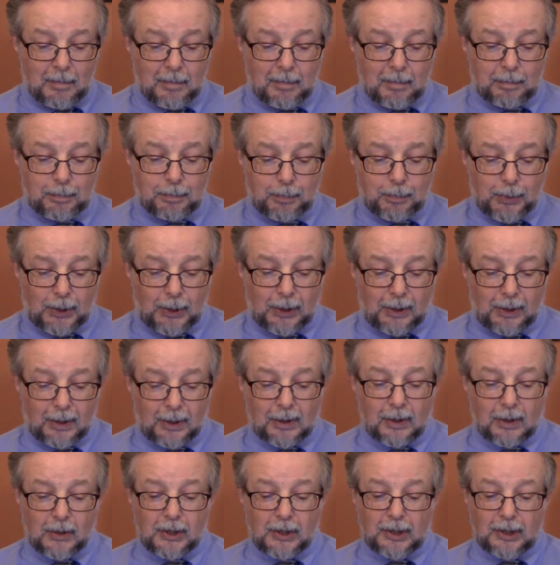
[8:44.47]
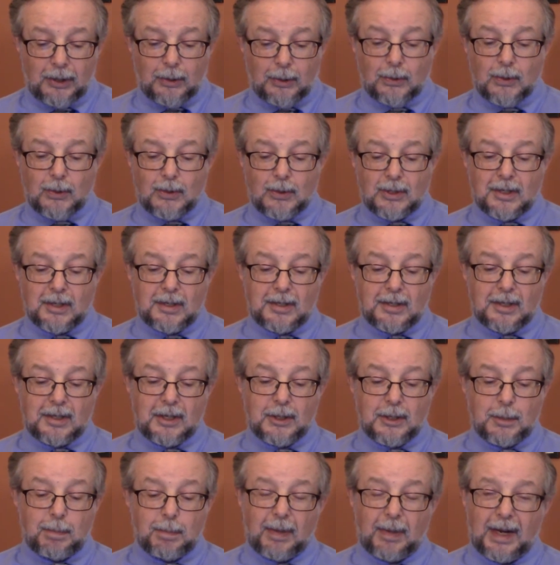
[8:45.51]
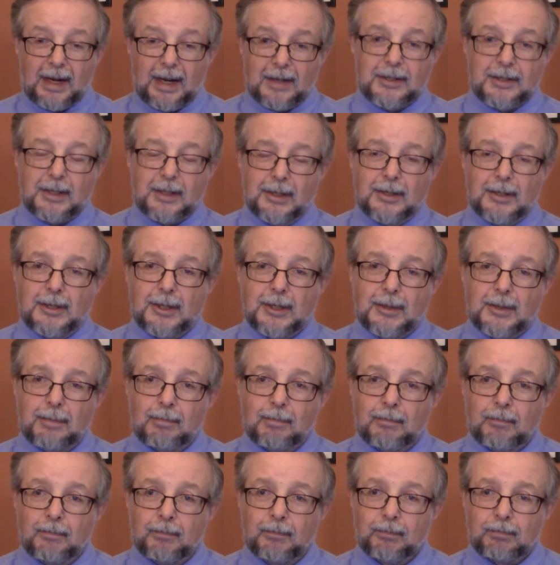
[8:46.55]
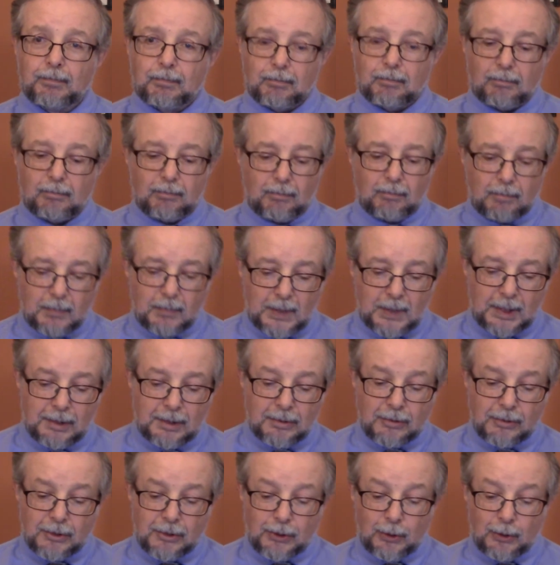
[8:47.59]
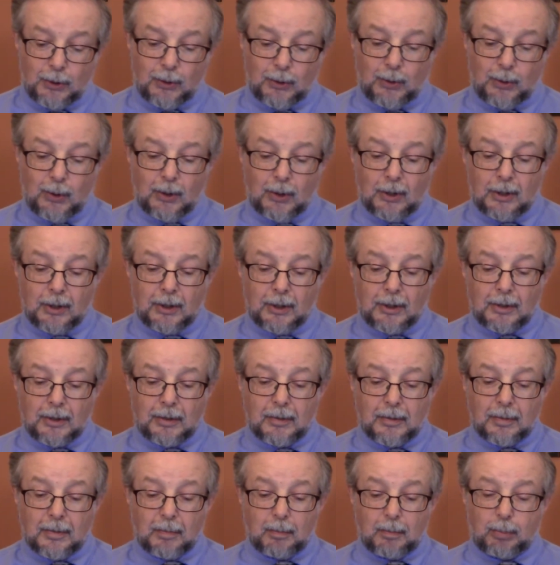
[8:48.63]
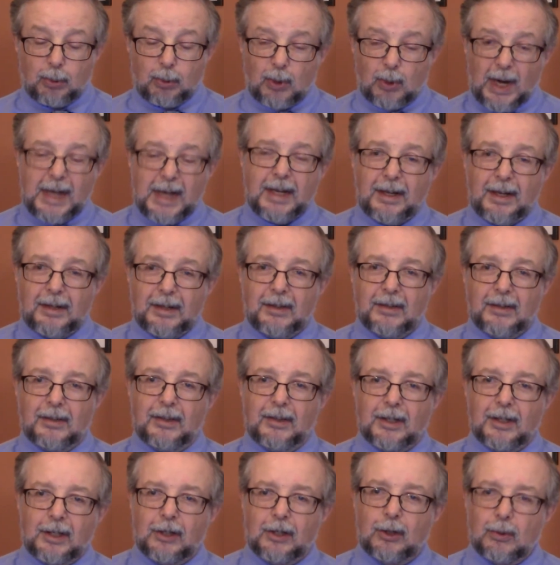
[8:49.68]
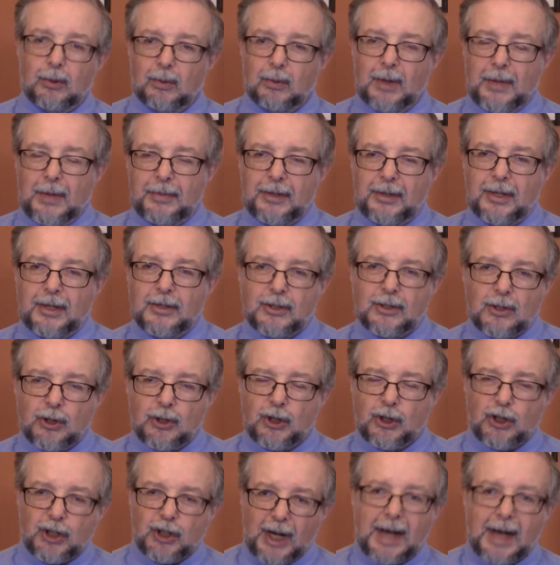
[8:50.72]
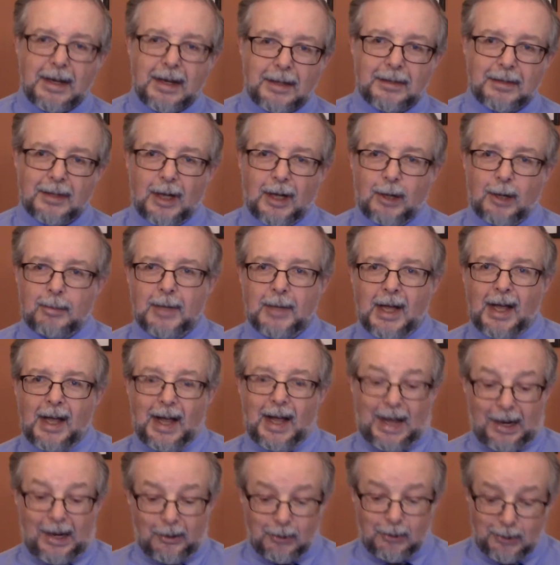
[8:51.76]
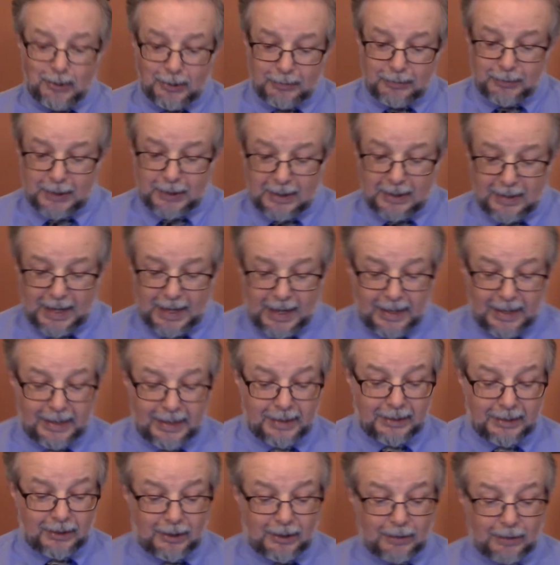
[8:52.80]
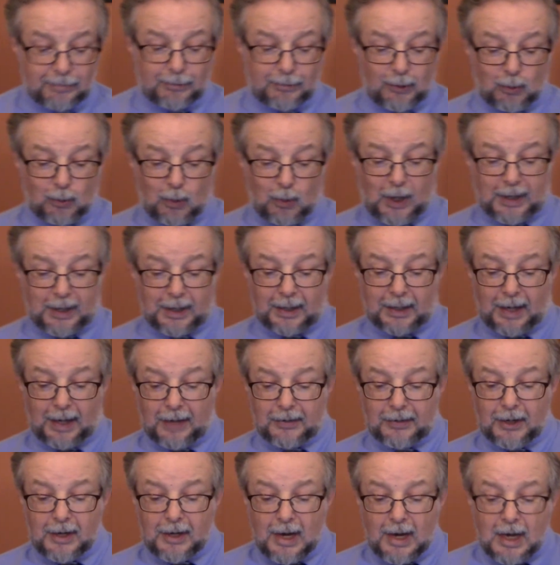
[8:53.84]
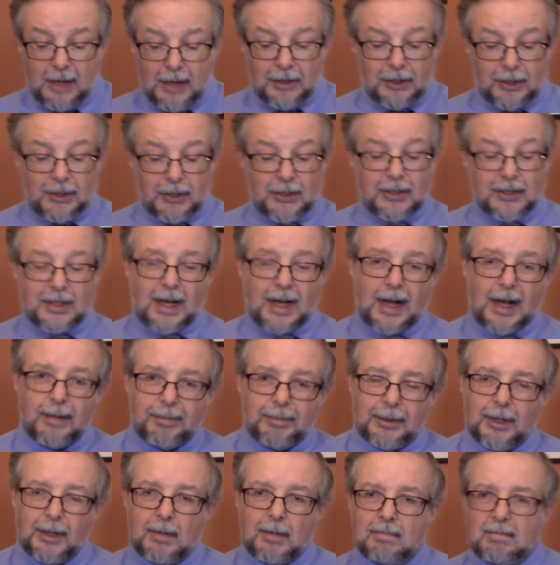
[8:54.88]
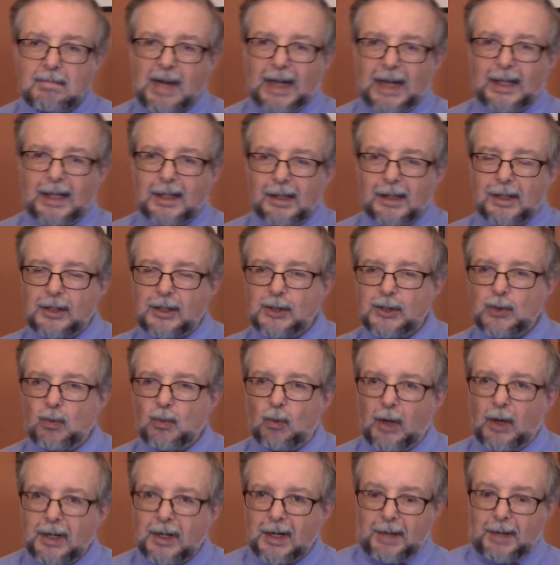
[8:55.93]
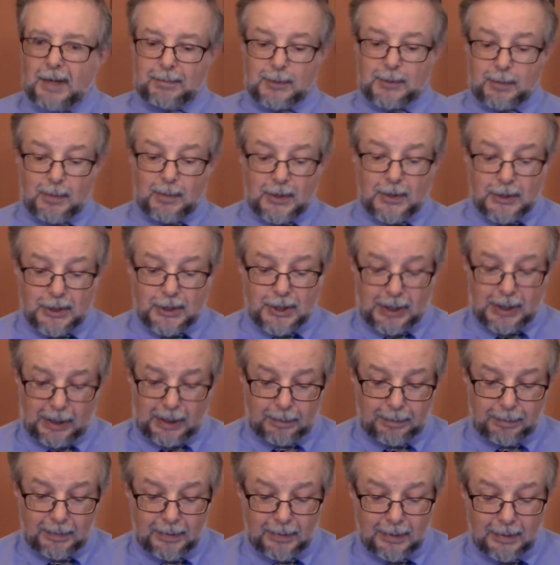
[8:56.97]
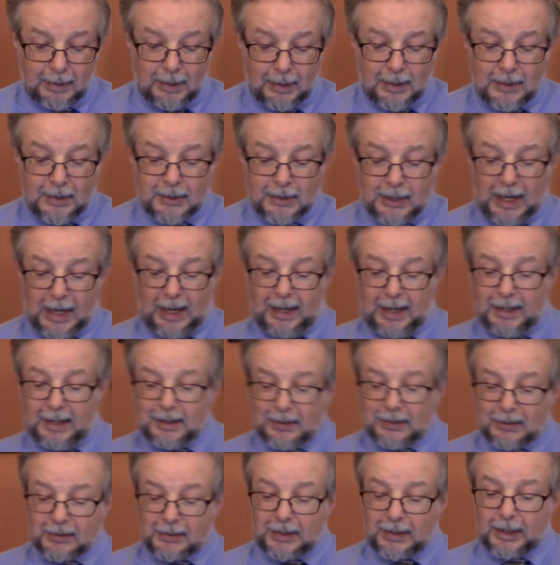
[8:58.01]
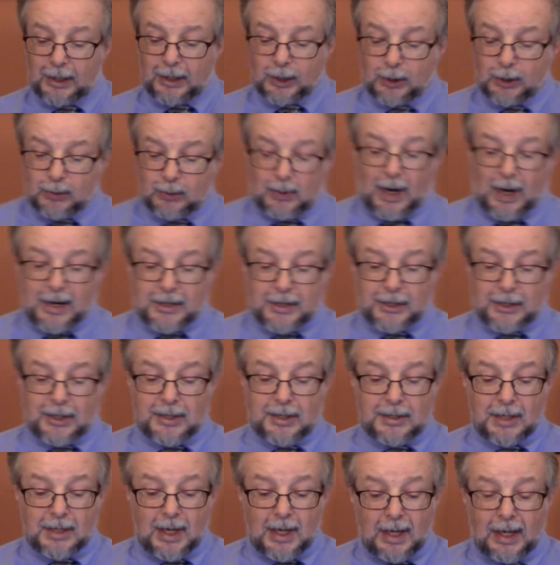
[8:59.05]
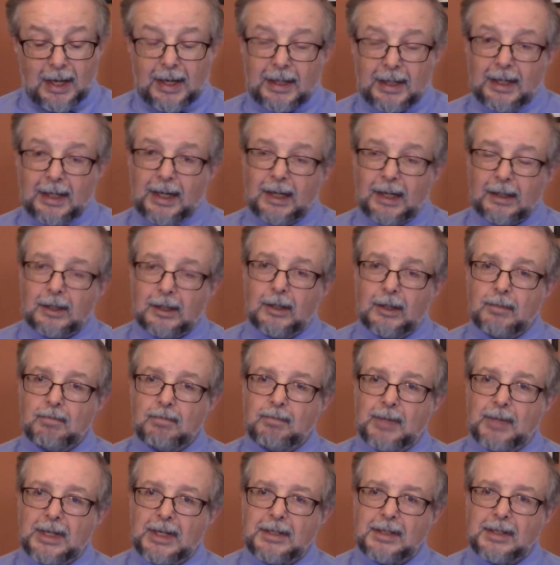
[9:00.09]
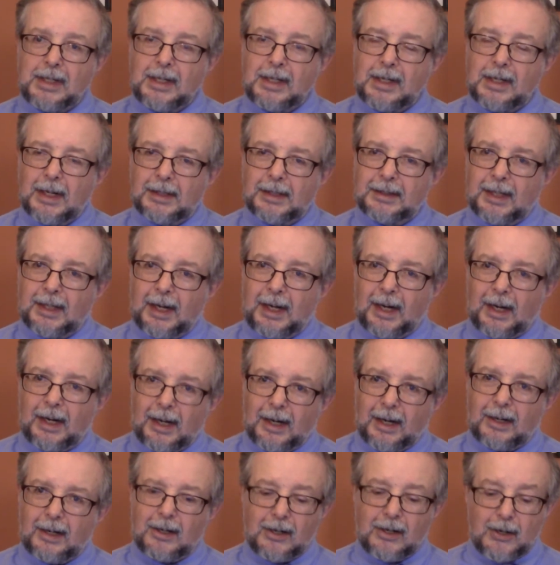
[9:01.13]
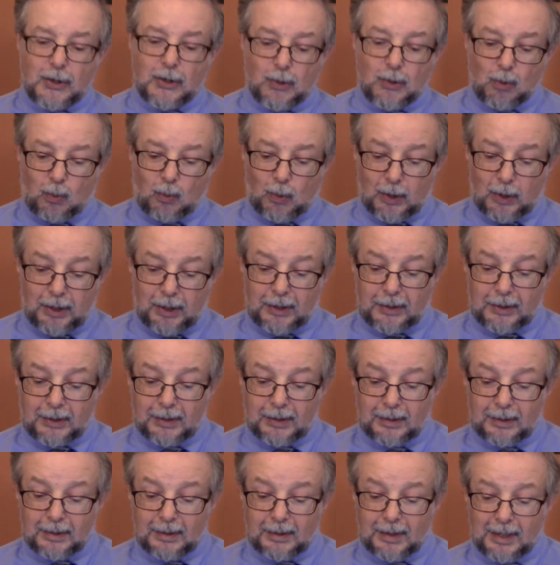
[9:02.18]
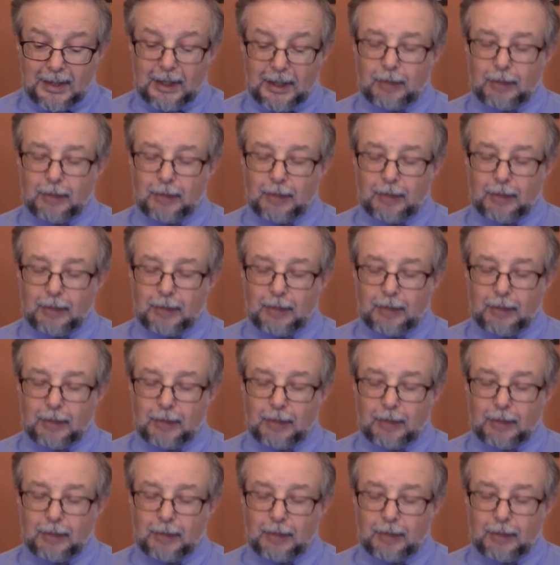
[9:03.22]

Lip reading: Paul uses his passage to break the Corinthians, to shake them out of their anger for one another, to stop their mindless one-upsmanship, to end their grudges, and get them busy at the hard work of